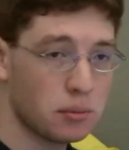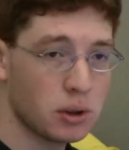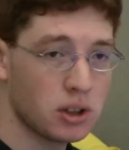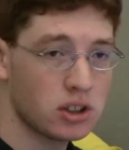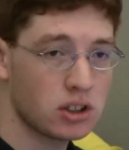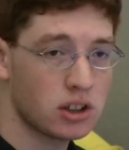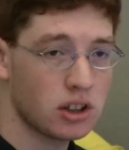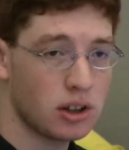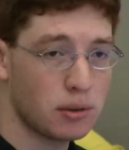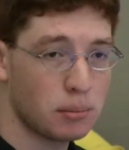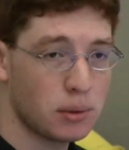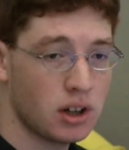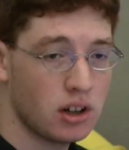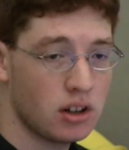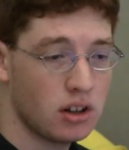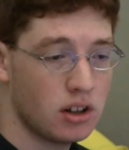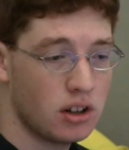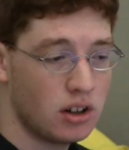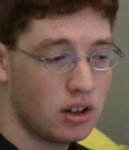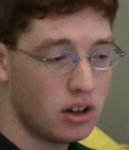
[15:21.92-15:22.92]
of British Columbia.
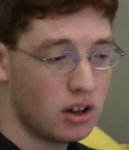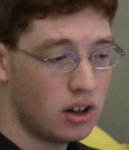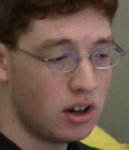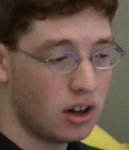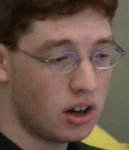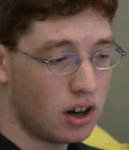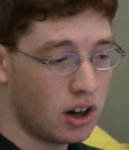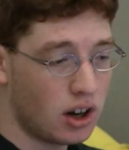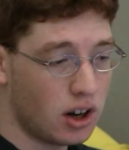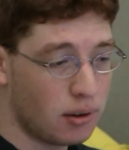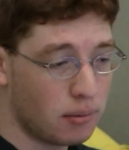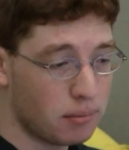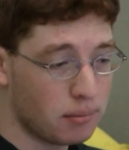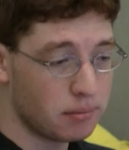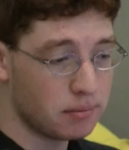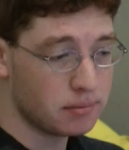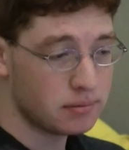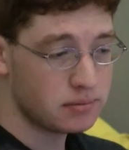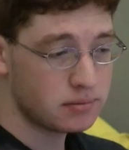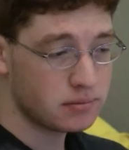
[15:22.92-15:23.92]
Um,
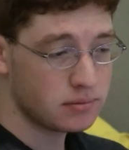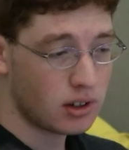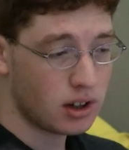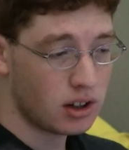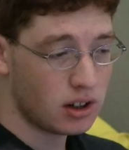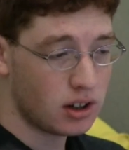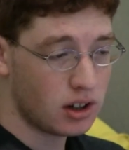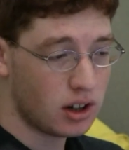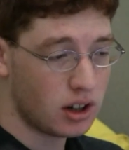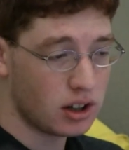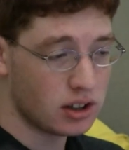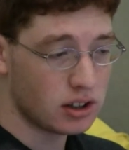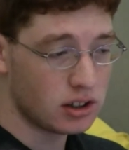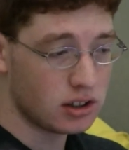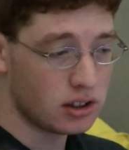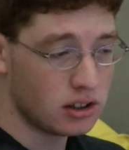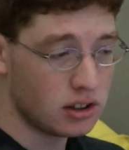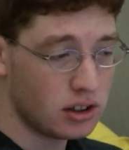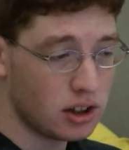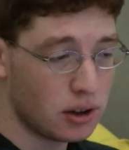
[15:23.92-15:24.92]
and
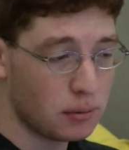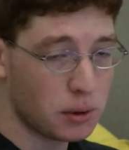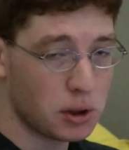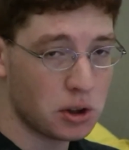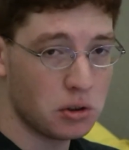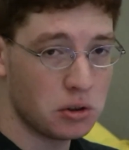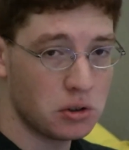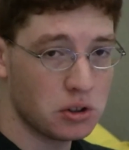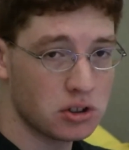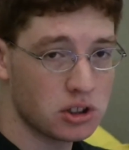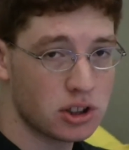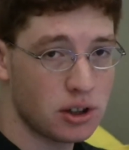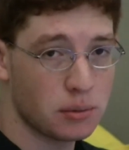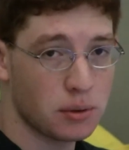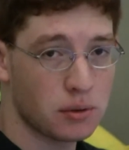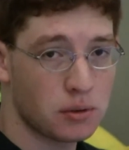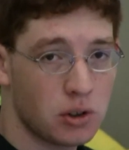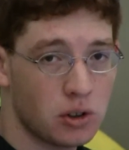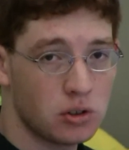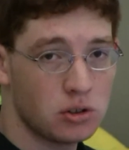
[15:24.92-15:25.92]
yeah, I'm a Google Summer
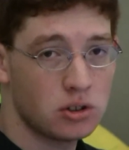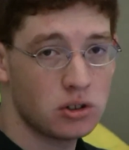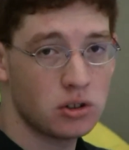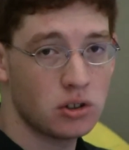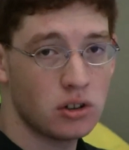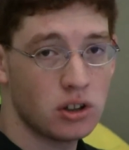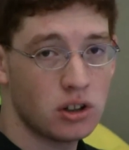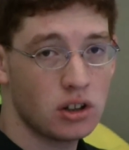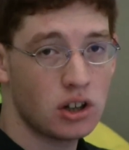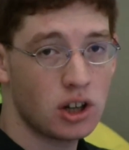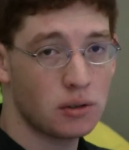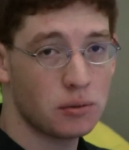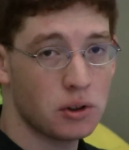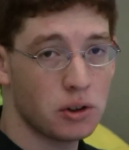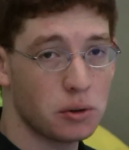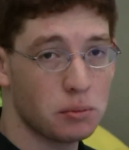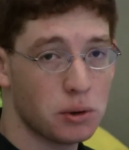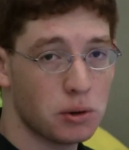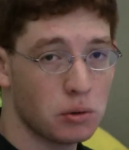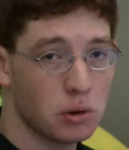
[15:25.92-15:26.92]
Code student. I'm
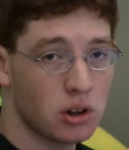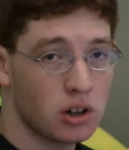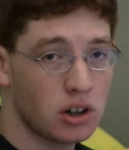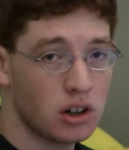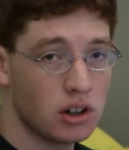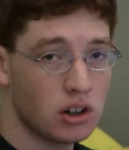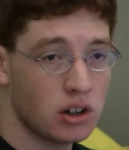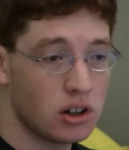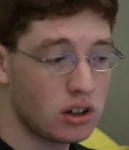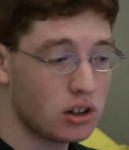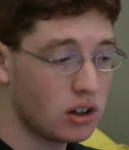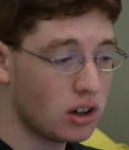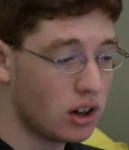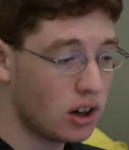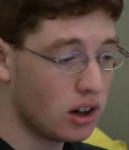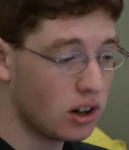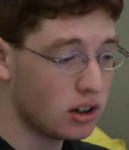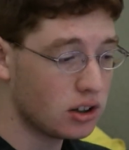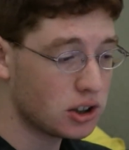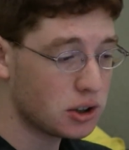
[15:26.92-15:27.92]
going to be working on uh,
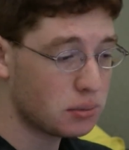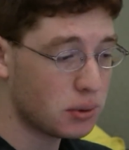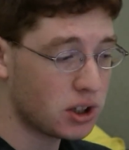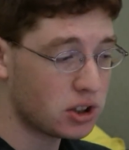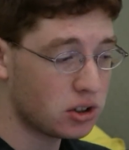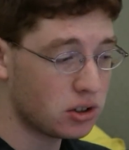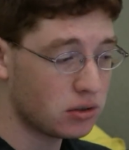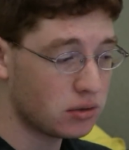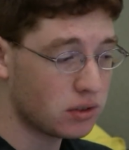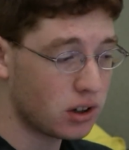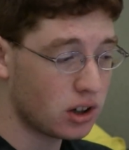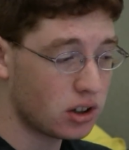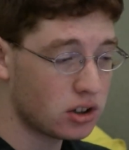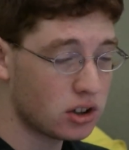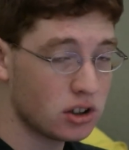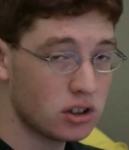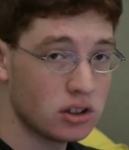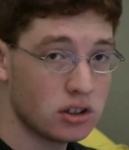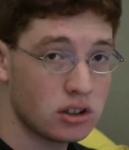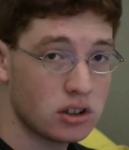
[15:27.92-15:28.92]
special
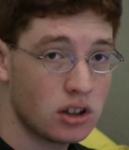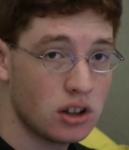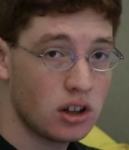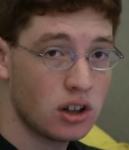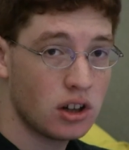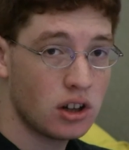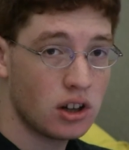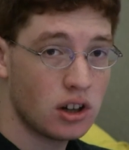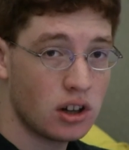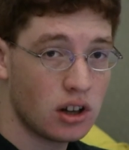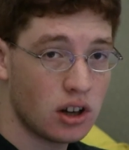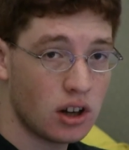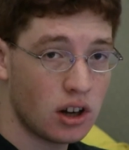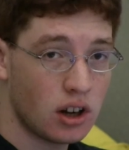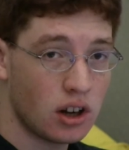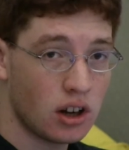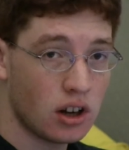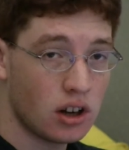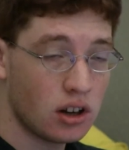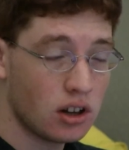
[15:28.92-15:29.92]
functions
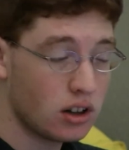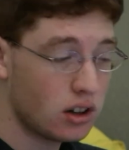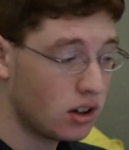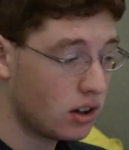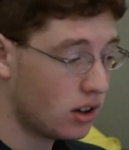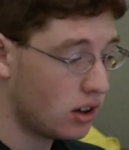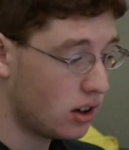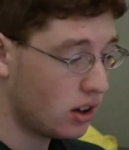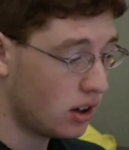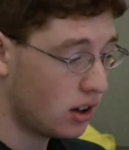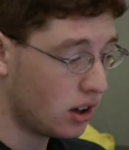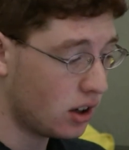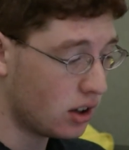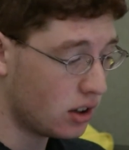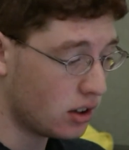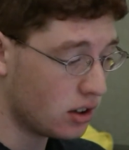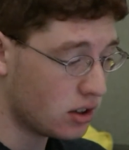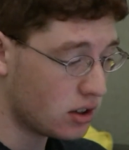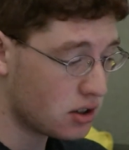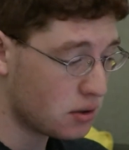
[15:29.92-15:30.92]
uh,
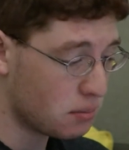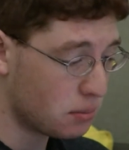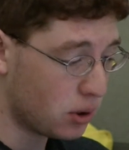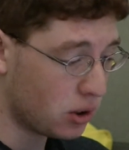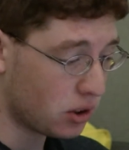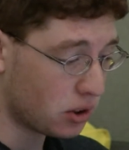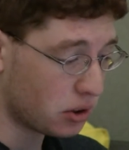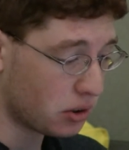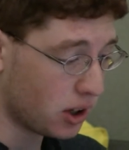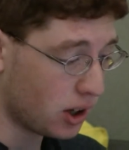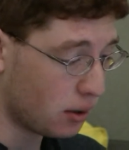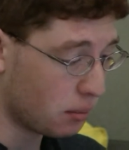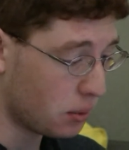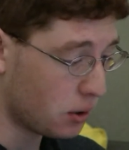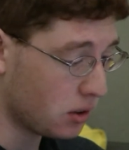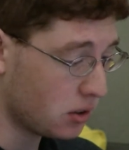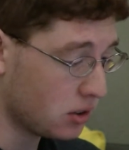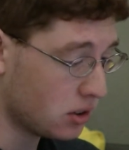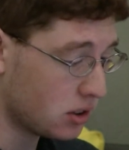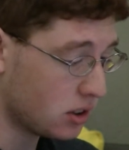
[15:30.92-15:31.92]
and symbolic
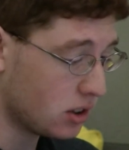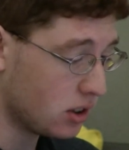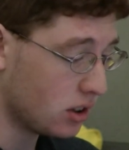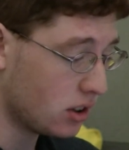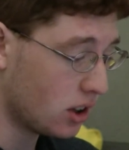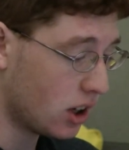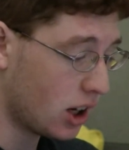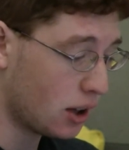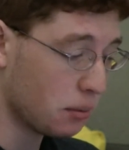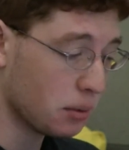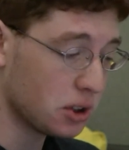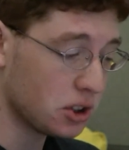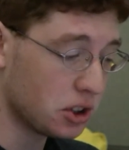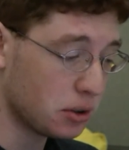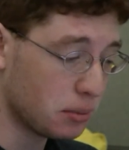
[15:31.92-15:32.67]
wrappers and